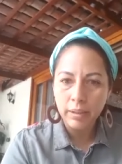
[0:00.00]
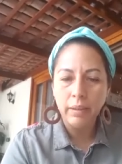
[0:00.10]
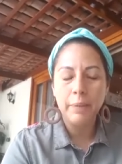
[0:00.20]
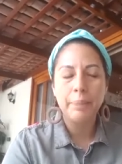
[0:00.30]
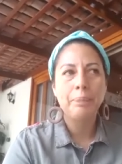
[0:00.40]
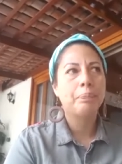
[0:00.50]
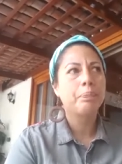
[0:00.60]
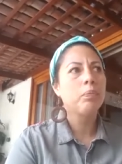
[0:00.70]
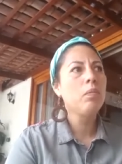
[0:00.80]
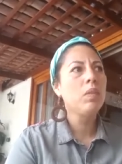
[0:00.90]

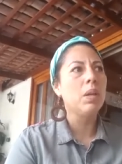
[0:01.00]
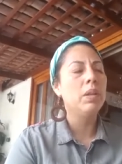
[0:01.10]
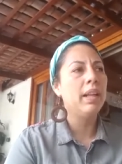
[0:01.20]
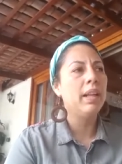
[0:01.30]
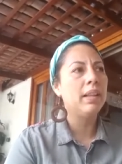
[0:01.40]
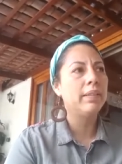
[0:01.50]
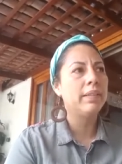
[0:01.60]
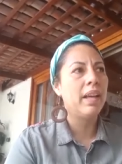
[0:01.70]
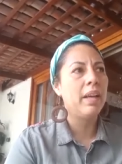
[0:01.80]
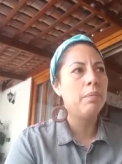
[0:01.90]
The last
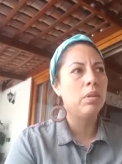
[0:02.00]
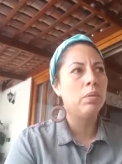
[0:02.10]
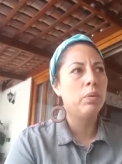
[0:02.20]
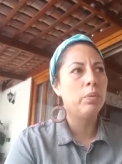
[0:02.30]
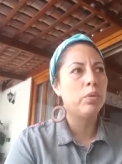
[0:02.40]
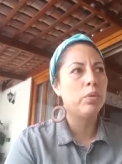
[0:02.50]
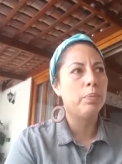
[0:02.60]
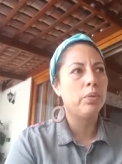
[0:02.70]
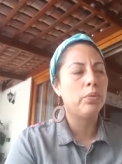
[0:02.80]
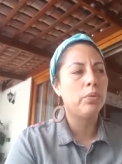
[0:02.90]
time we were
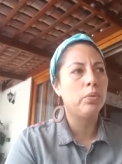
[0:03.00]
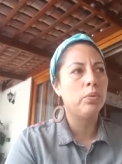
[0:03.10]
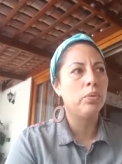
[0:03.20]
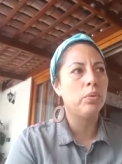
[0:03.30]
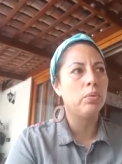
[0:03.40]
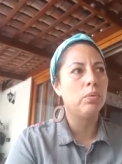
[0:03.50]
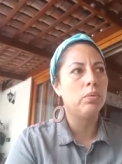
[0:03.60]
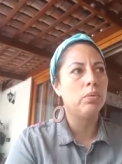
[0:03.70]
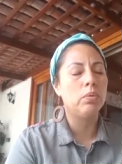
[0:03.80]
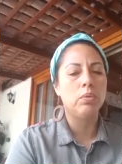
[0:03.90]
supposed to
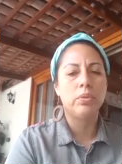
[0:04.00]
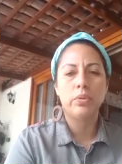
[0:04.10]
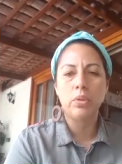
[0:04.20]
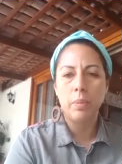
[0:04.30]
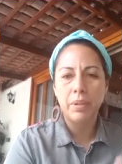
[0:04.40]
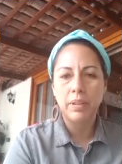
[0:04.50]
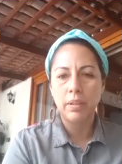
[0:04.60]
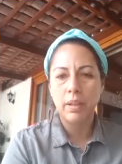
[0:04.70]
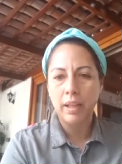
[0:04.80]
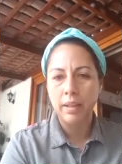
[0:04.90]
stop it
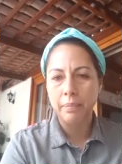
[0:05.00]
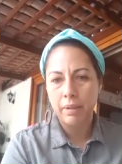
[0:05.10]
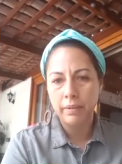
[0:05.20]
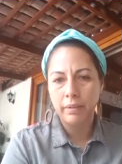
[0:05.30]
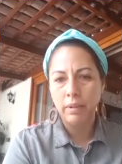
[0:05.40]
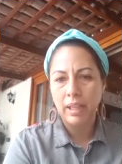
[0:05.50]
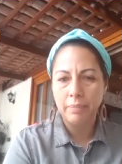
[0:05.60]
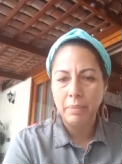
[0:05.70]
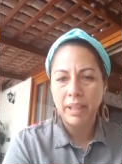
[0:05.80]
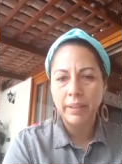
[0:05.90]
like
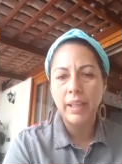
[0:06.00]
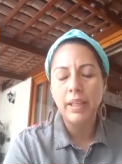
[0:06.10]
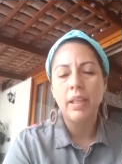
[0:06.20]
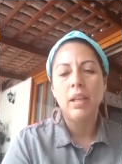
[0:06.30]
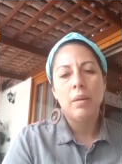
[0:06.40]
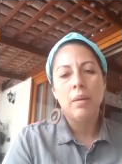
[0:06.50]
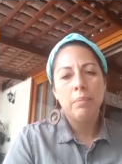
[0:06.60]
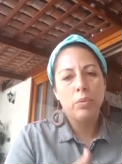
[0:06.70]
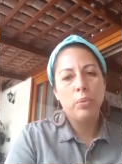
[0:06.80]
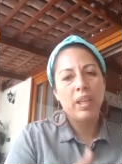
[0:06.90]
last Monday,
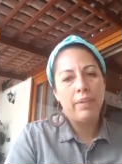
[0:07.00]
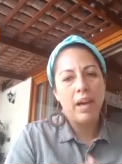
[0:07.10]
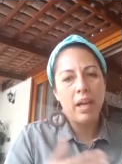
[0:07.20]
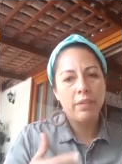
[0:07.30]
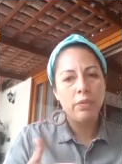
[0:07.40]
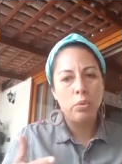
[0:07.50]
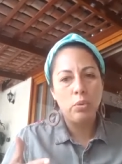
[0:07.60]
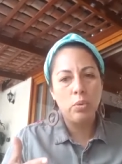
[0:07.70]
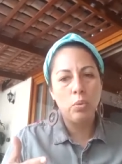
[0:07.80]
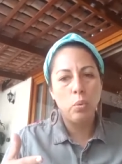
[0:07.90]
but we have had
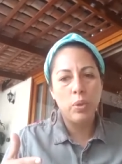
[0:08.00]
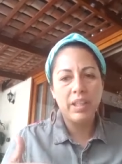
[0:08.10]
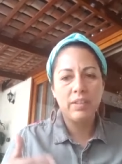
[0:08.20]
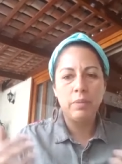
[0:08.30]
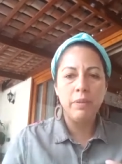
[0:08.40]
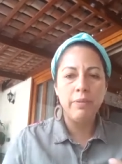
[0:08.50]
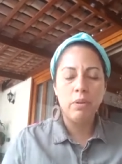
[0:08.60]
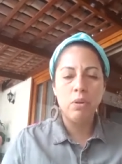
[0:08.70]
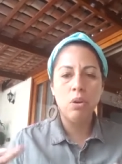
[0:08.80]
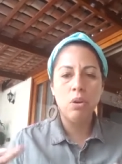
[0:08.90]
2 weeks
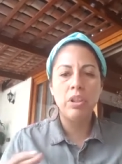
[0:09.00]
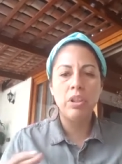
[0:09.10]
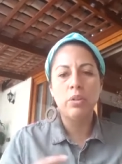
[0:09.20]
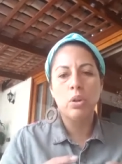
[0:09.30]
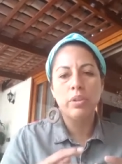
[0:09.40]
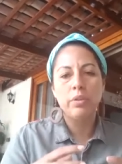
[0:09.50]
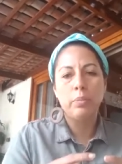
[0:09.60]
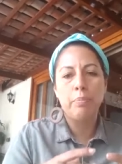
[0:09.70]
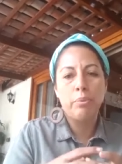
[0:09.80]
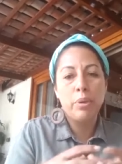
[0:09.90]
before in order to
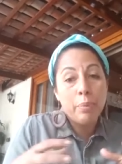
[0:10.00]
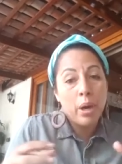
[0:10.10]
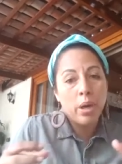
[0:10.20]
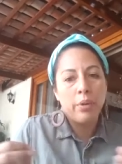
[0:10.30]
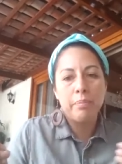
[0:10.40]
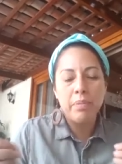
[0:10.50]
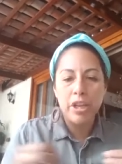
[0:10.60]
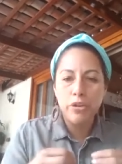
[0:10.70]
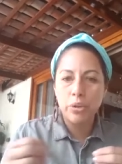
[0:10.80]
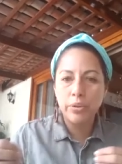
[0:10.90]
prepare the
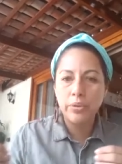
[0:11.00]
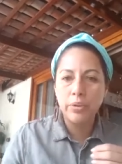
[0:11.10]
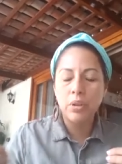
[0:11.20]
measures.